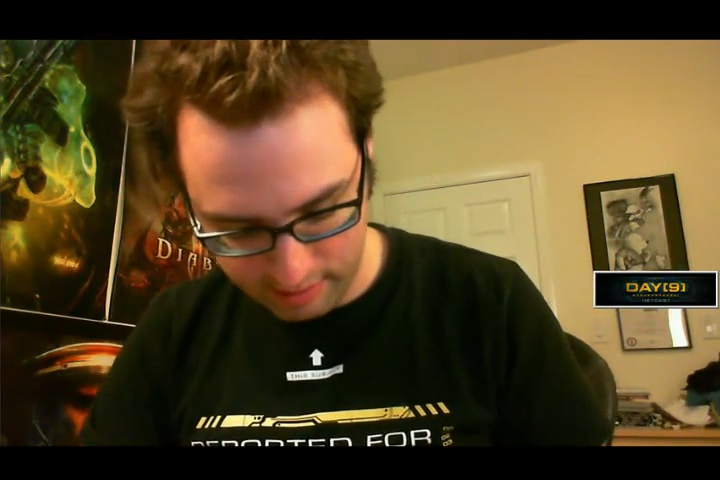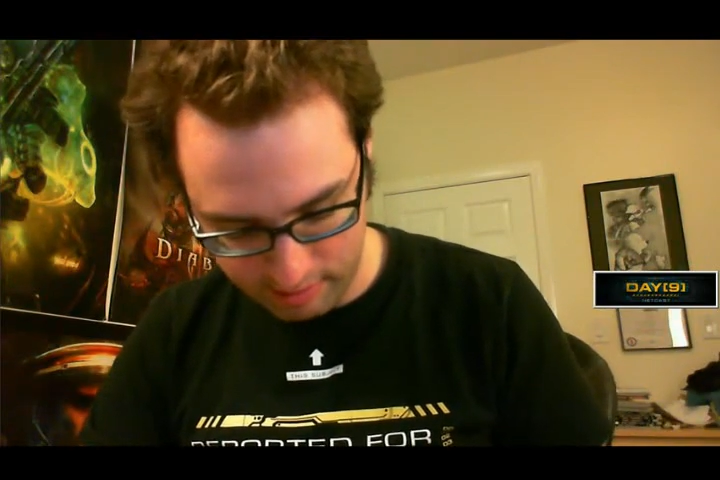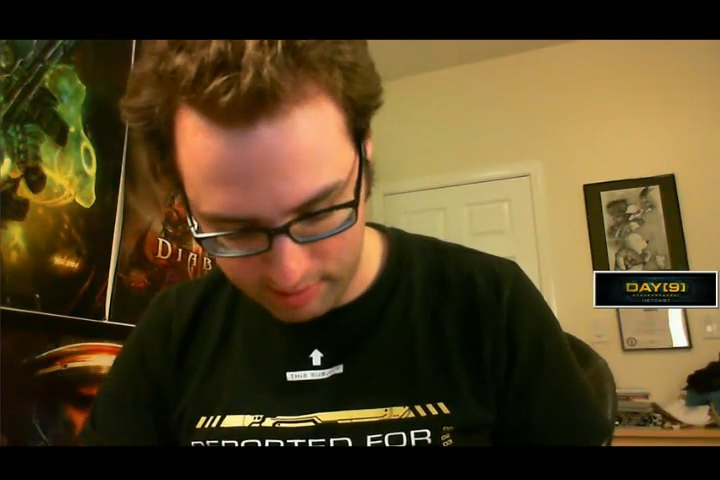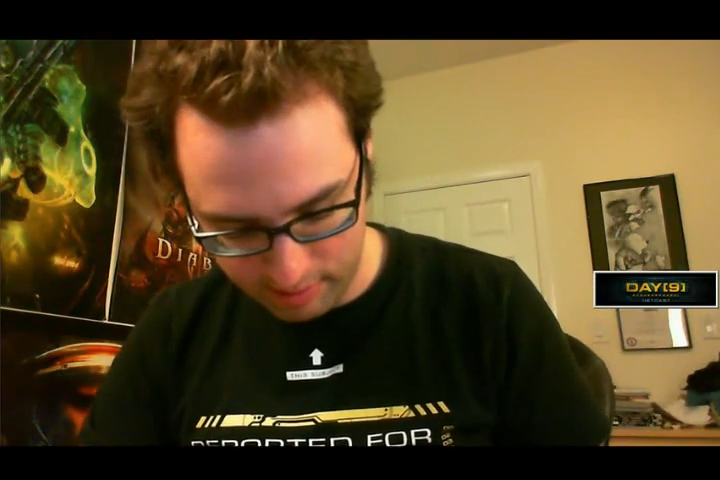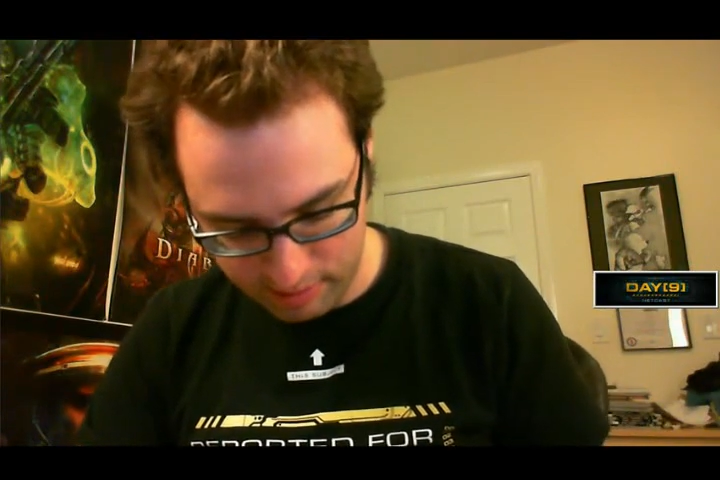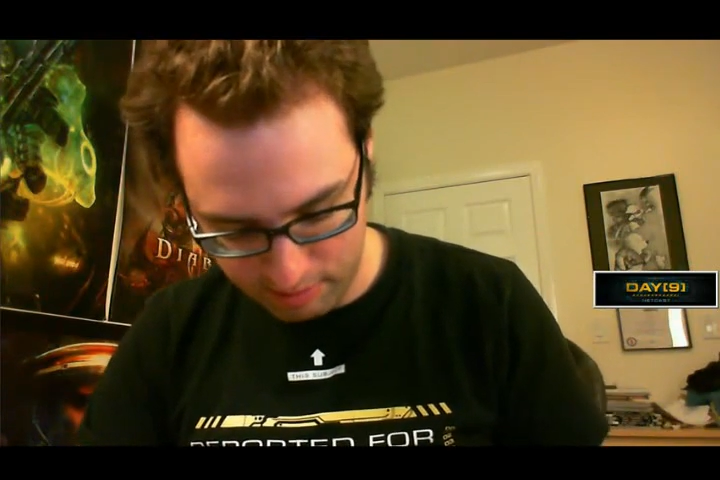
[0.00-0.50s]

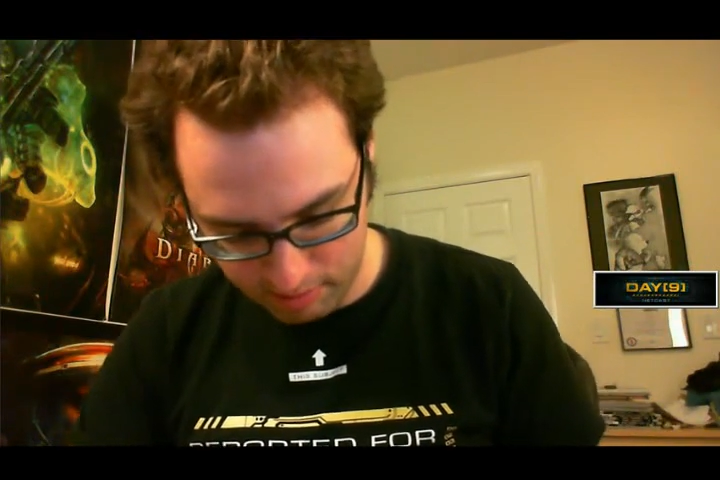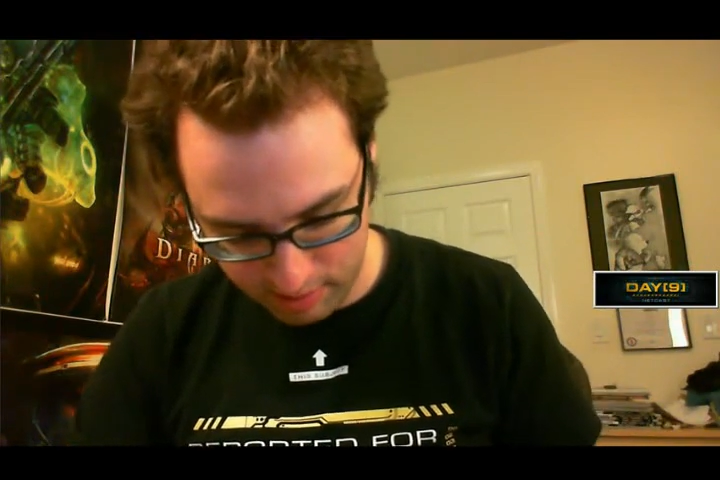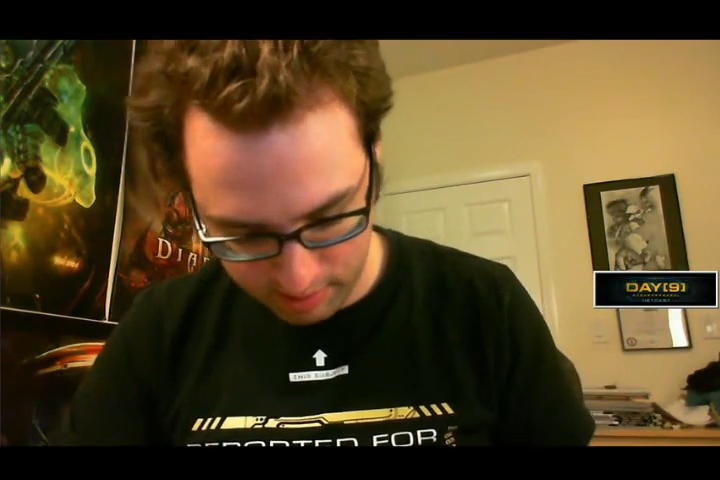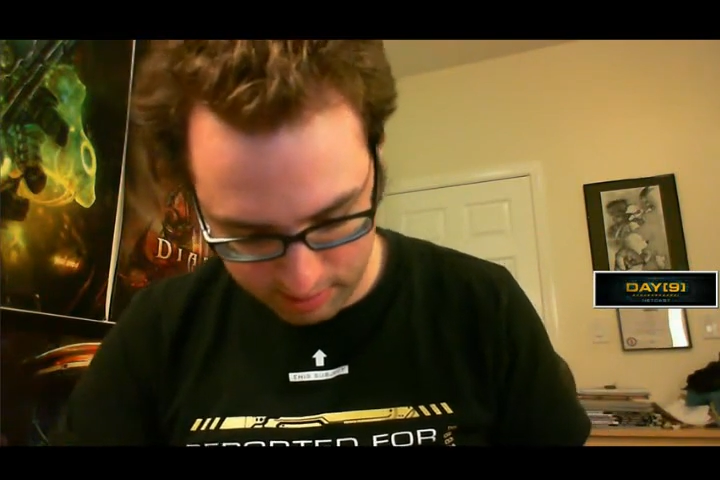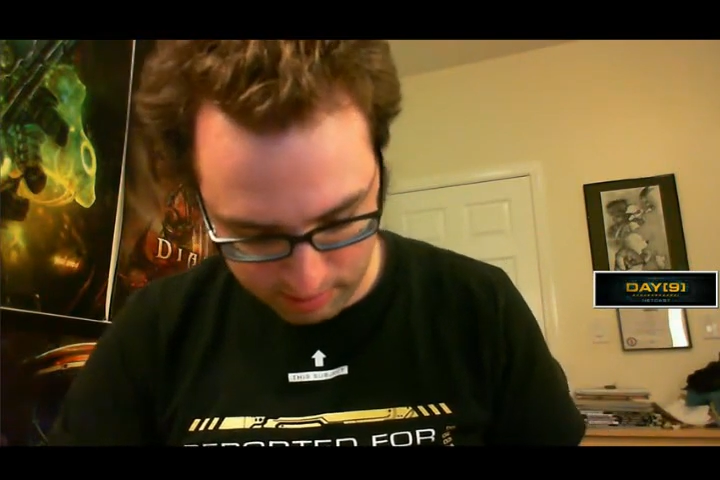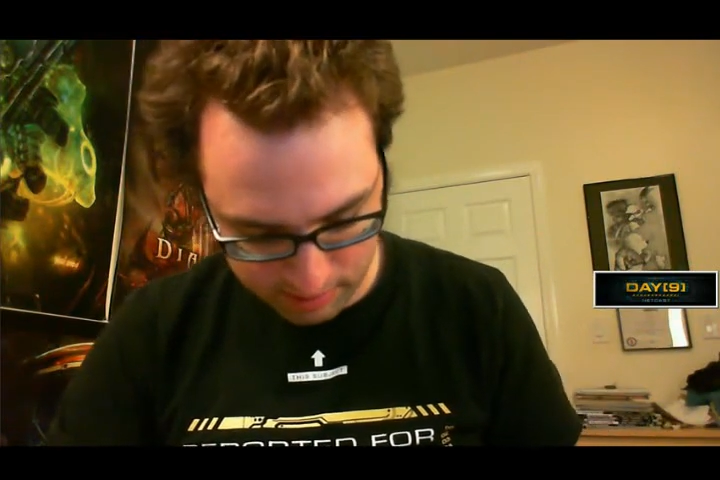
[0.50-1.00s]
because I've been
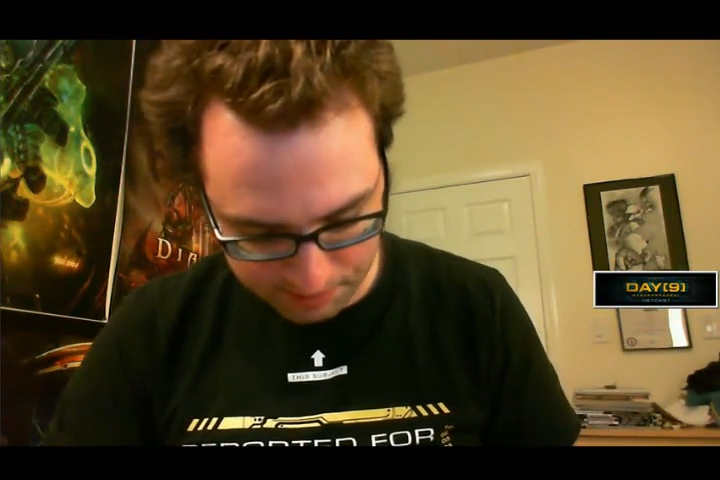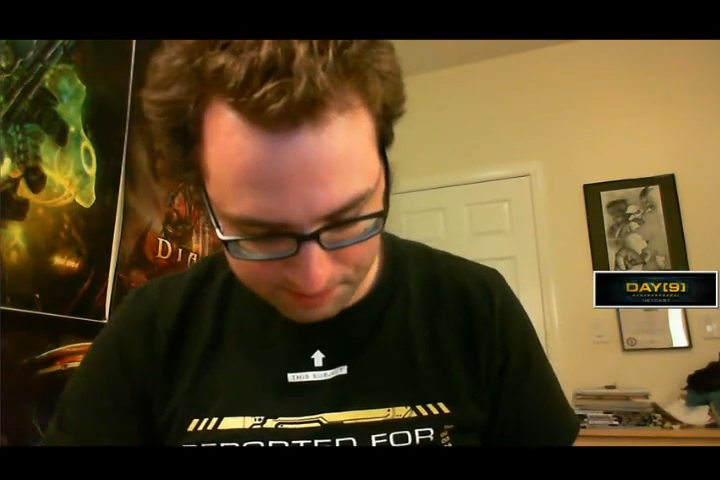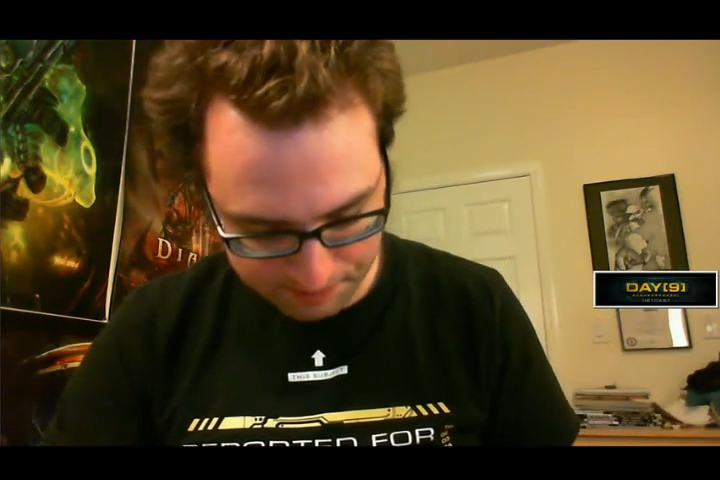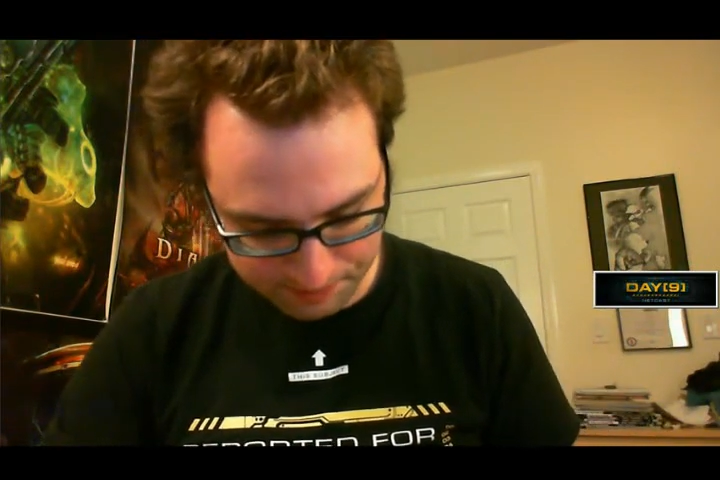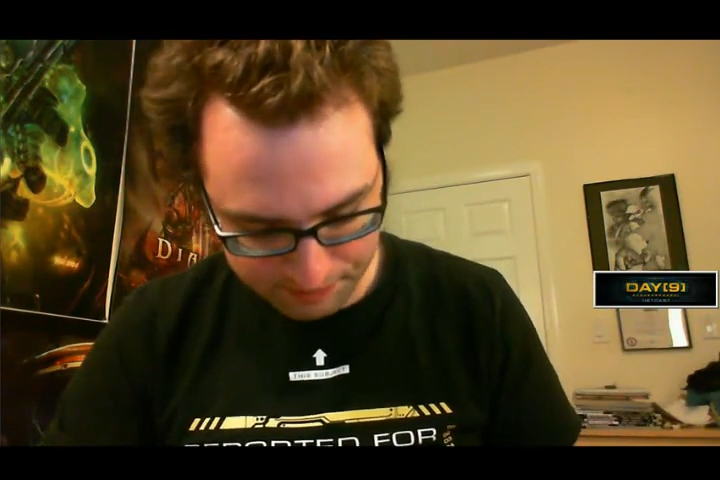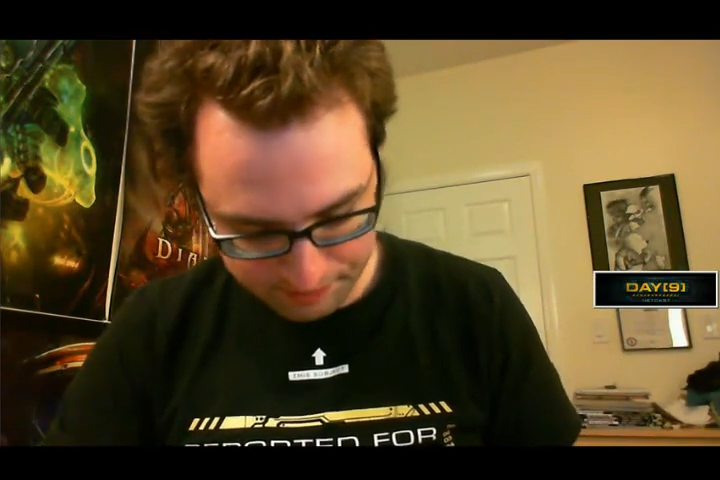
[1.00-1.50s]

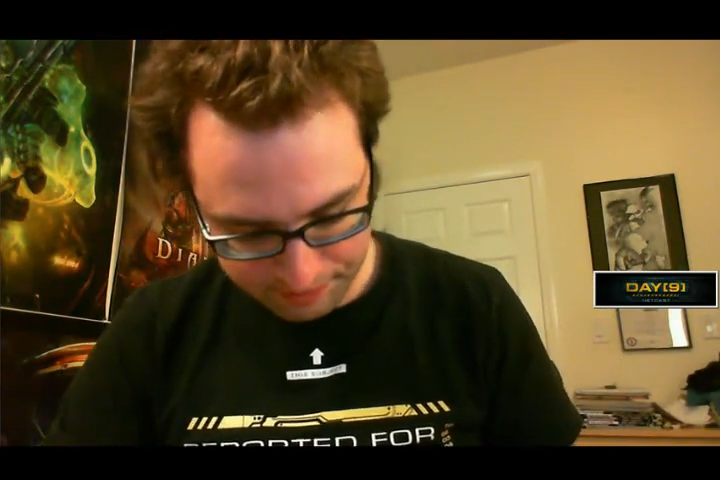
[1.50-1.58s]
irresponsible.